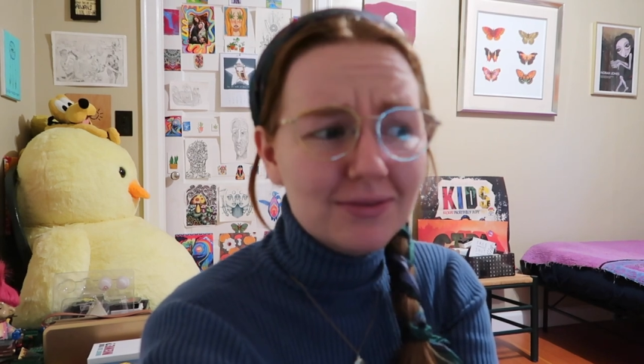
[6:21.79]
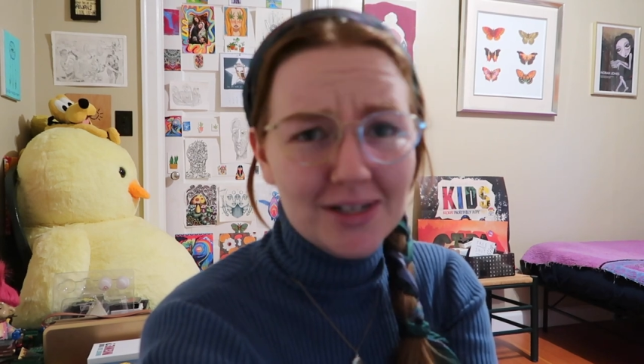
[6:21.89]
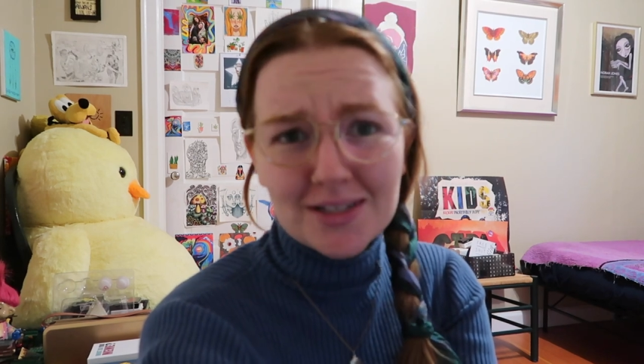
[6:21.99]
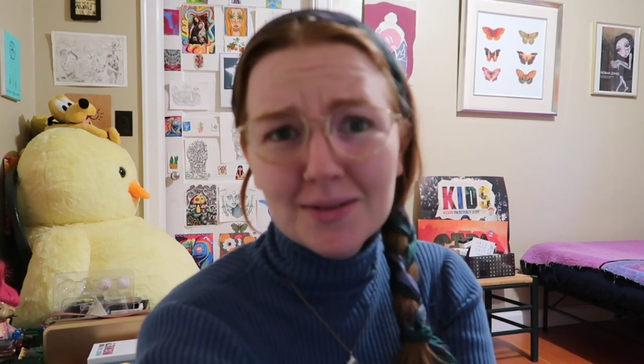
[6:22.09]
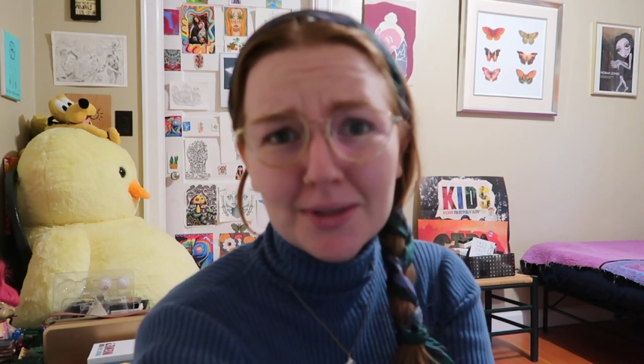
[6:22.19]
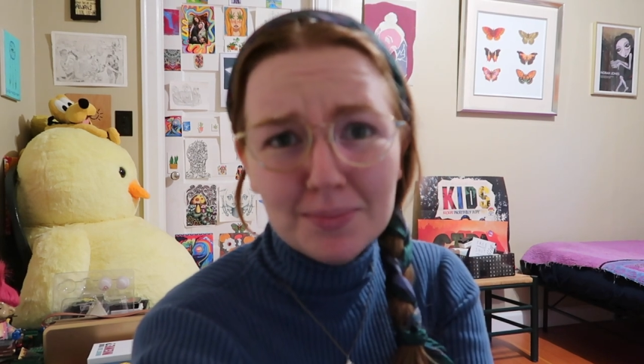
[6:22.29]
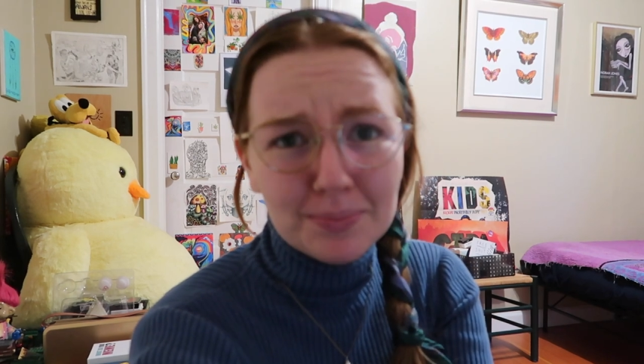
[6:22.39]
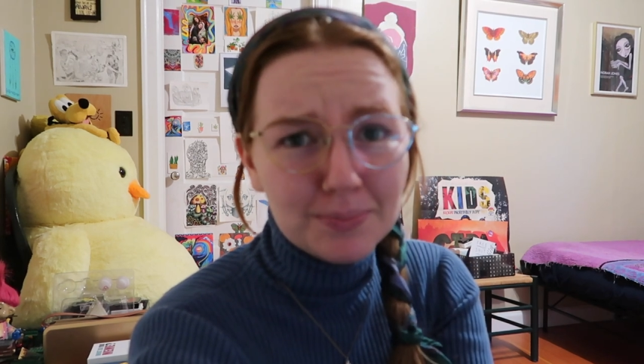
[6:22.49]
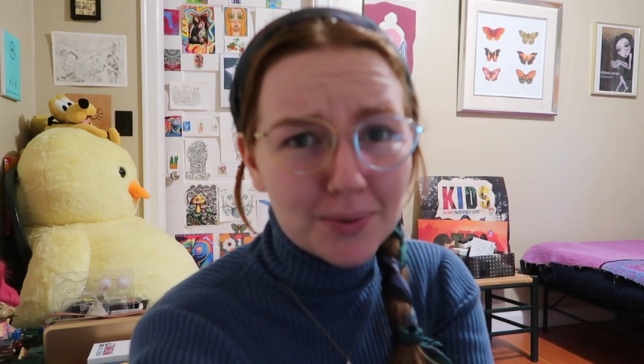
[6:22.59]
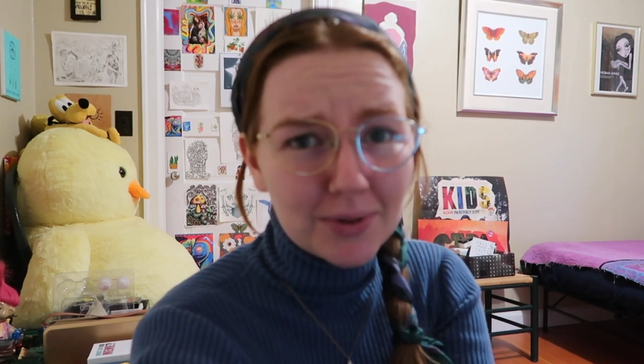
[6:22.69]

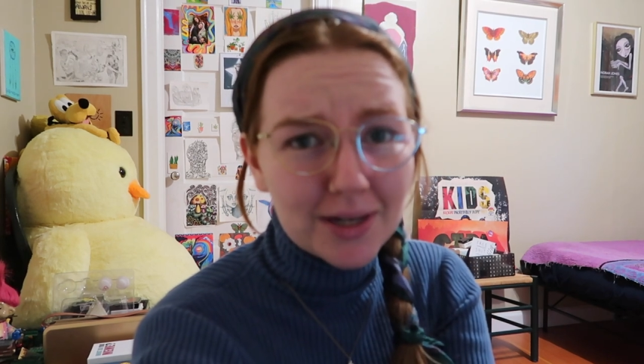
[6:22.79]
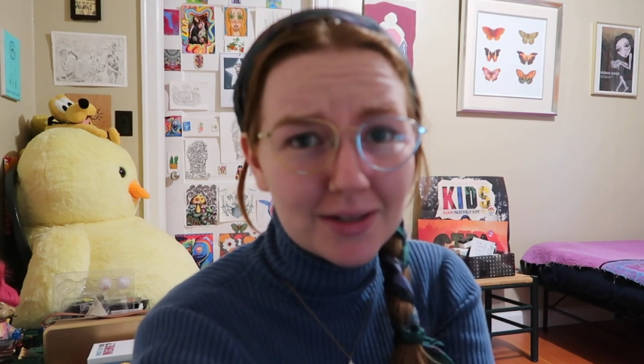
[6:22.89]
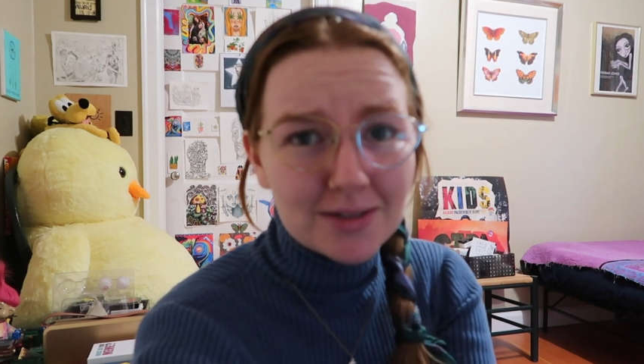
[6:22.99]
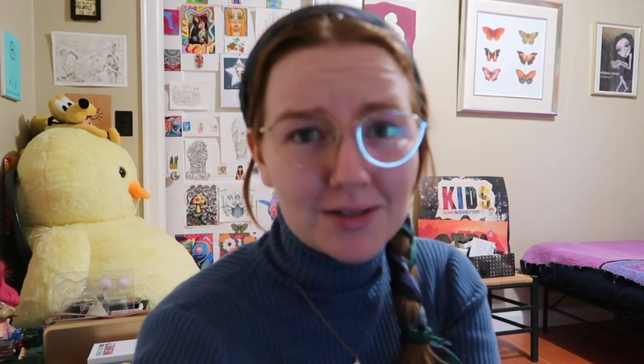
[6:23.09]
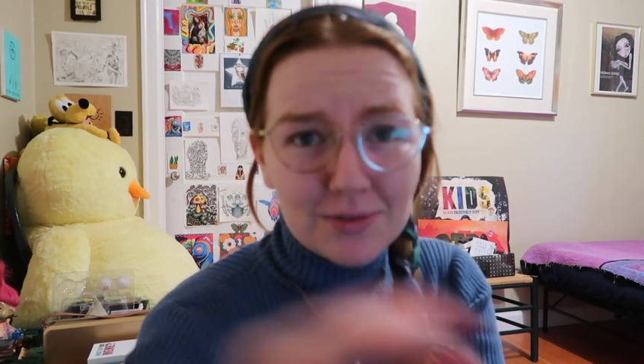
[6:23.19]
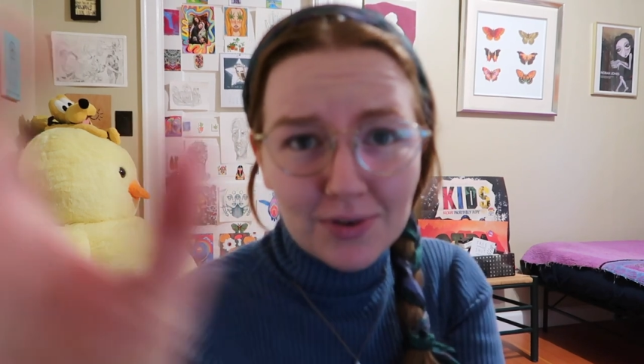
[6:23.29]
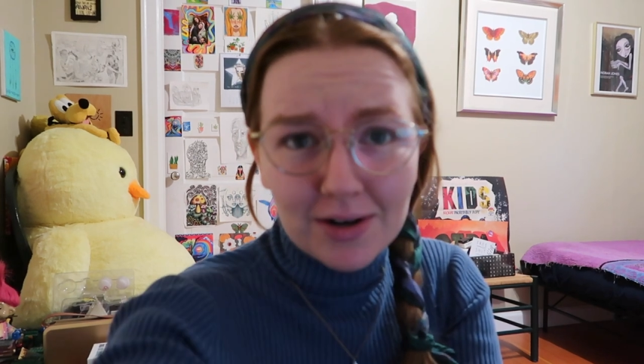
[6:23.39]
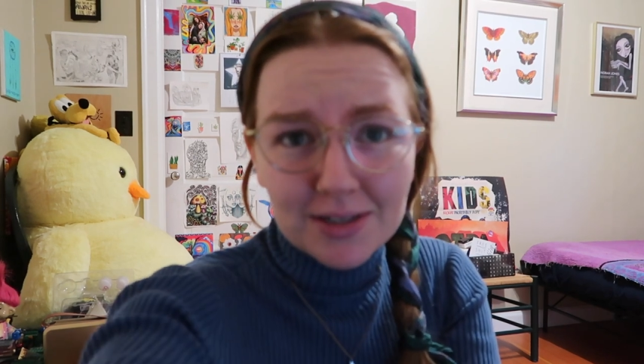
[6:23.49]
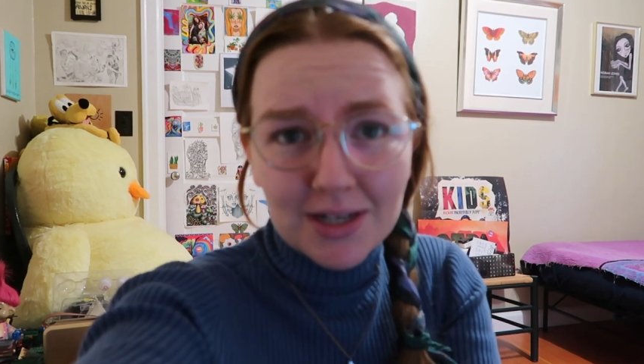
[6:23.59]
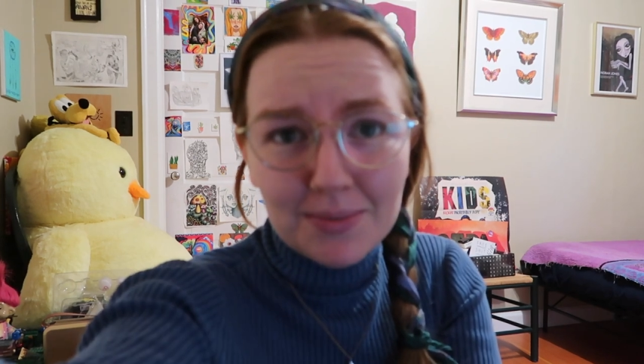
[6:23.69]
reasonably boring so
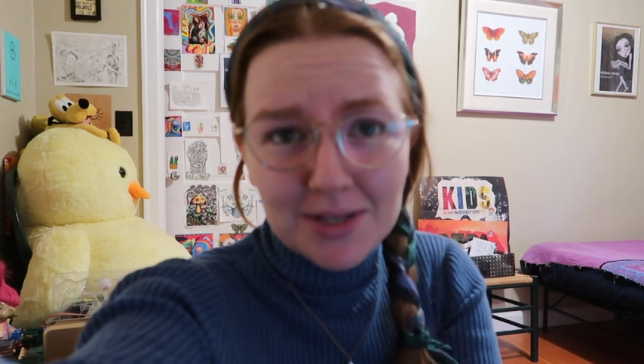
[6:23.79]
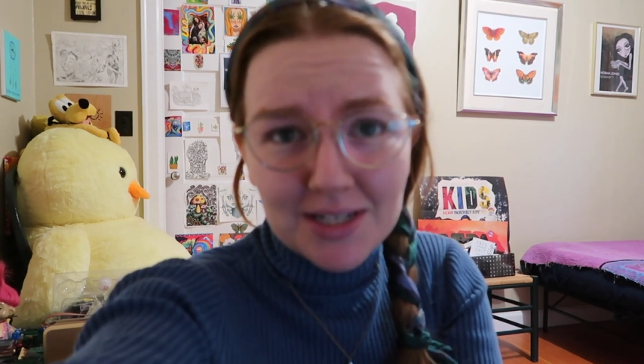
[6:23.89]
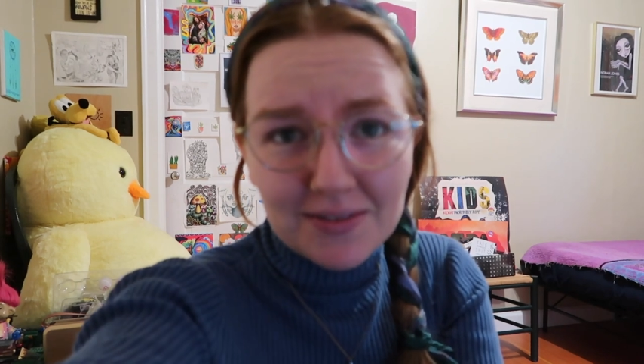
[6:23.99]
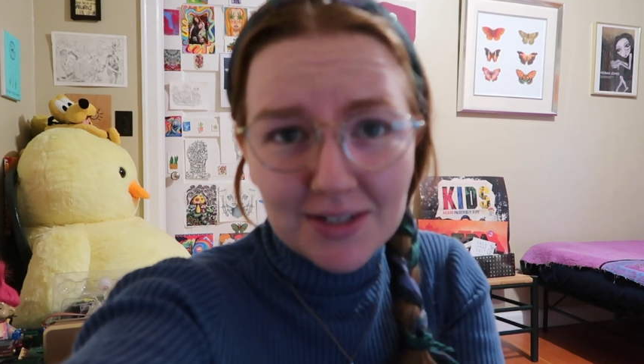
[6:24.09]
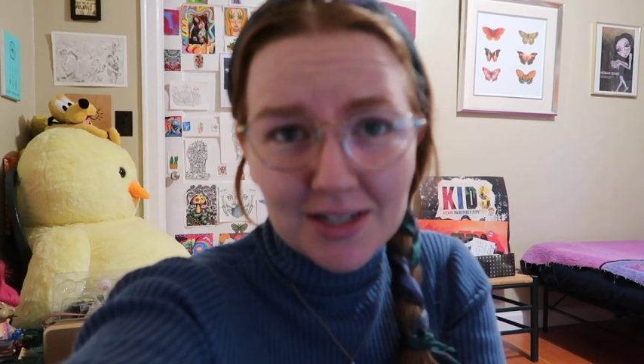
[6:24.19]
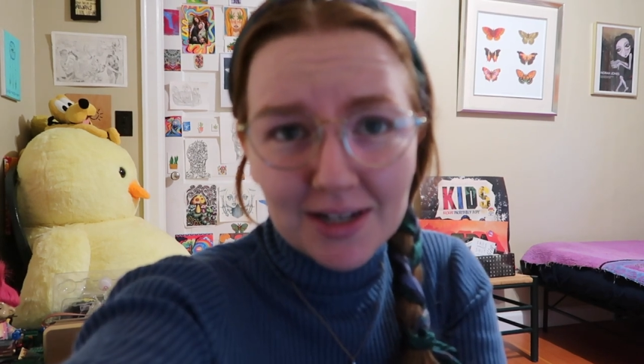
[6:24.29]
far today because I haven't